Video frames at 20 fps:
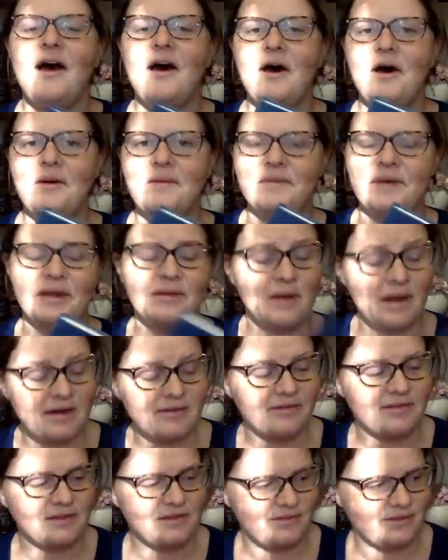I read
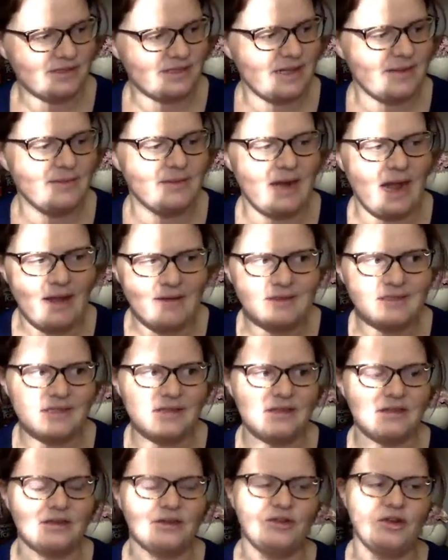it for the first time when I was
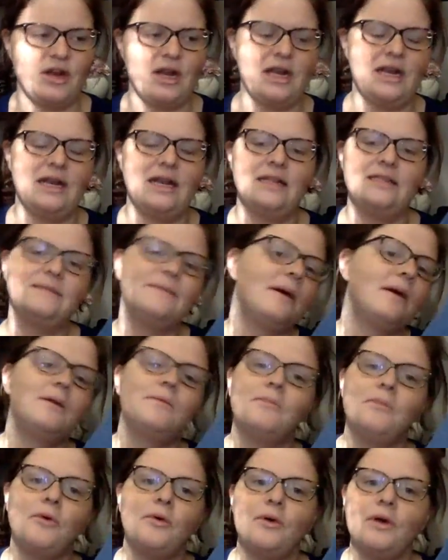in third grade. It's about
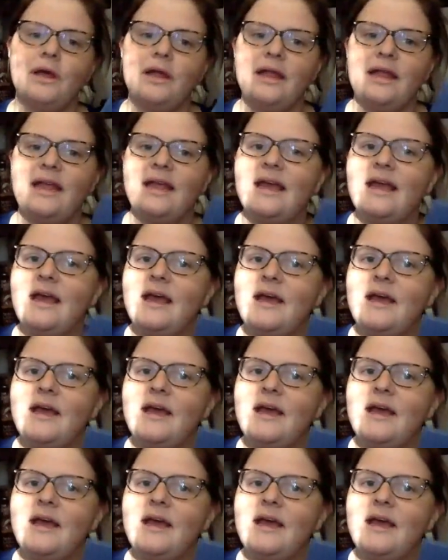a boy,